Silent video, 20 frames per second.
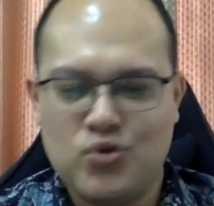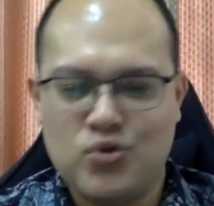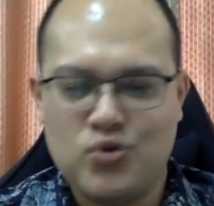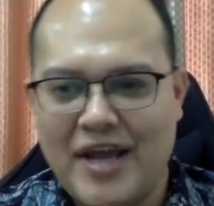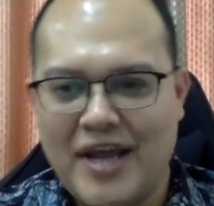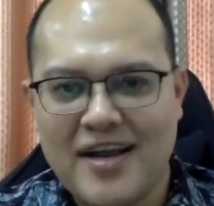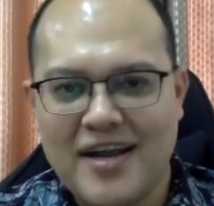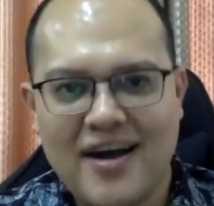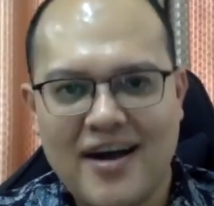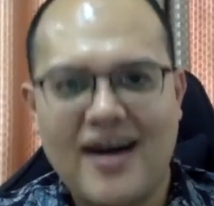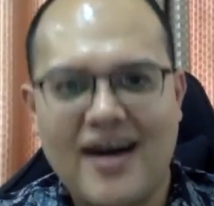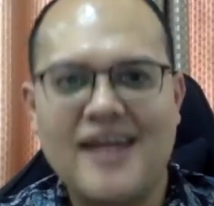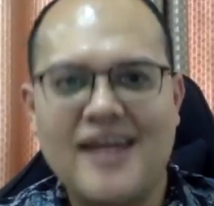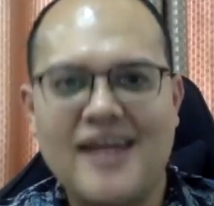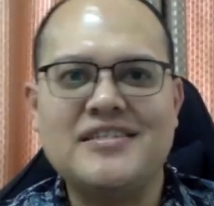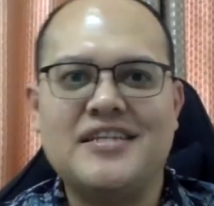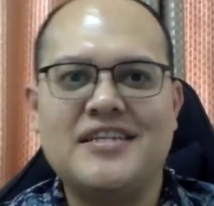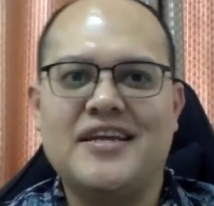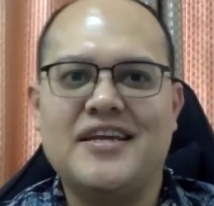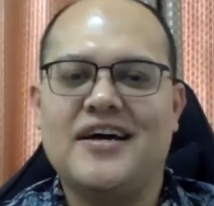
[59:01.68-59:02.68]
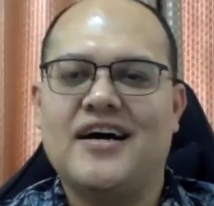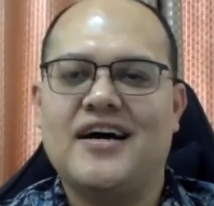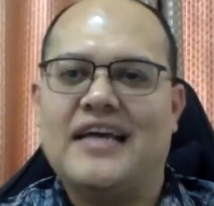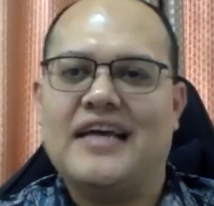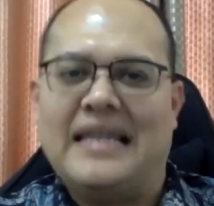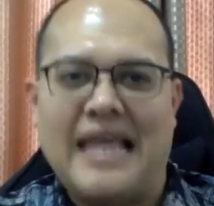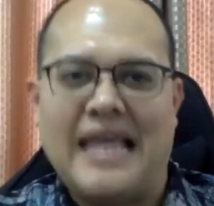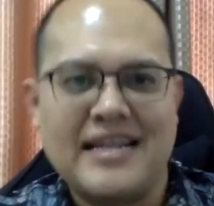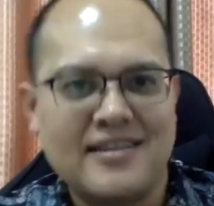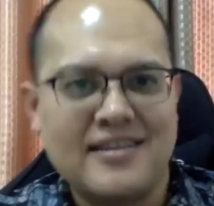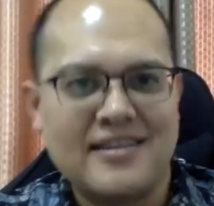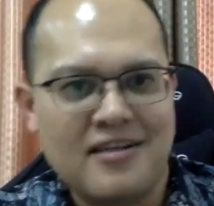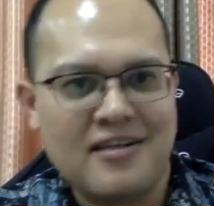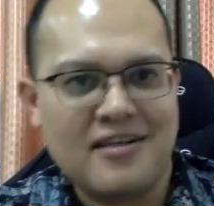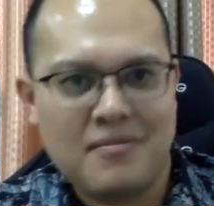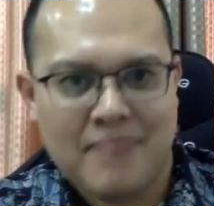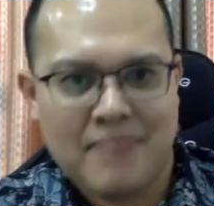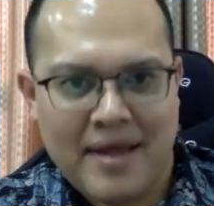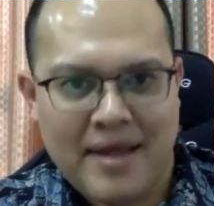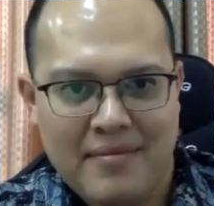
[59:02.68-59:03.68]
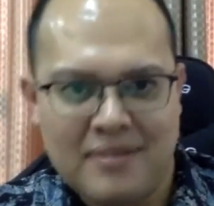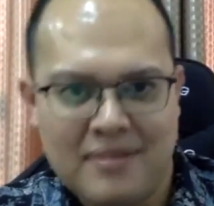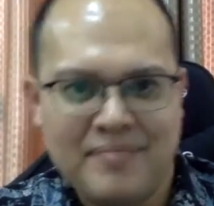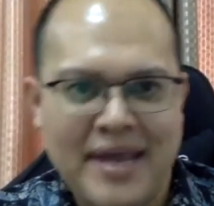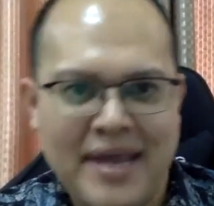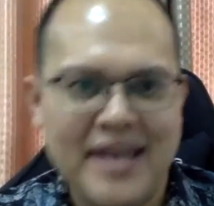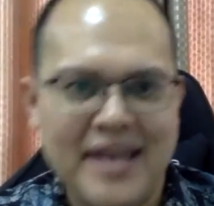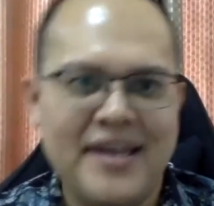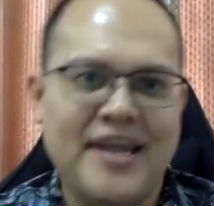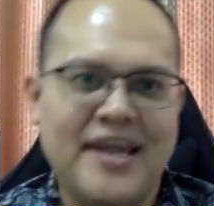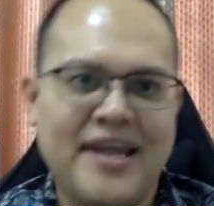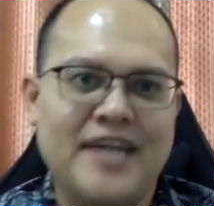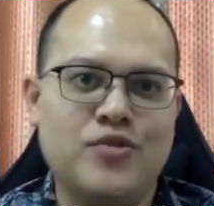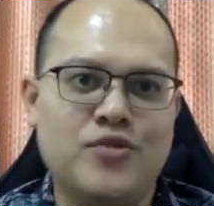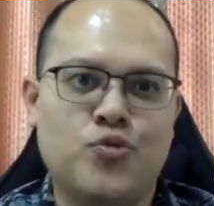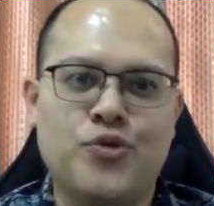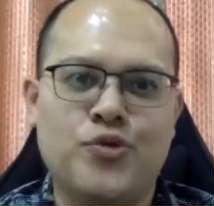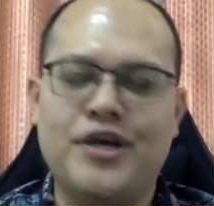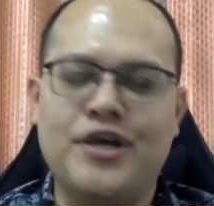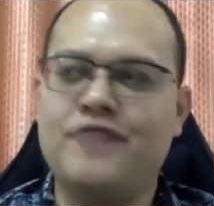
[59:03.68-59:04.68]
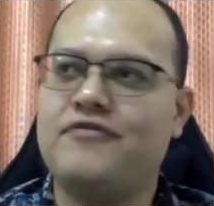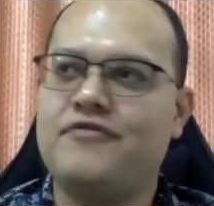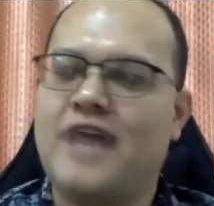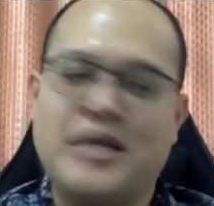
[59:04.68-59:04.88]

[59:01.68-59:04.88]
enhance their electoral mandate with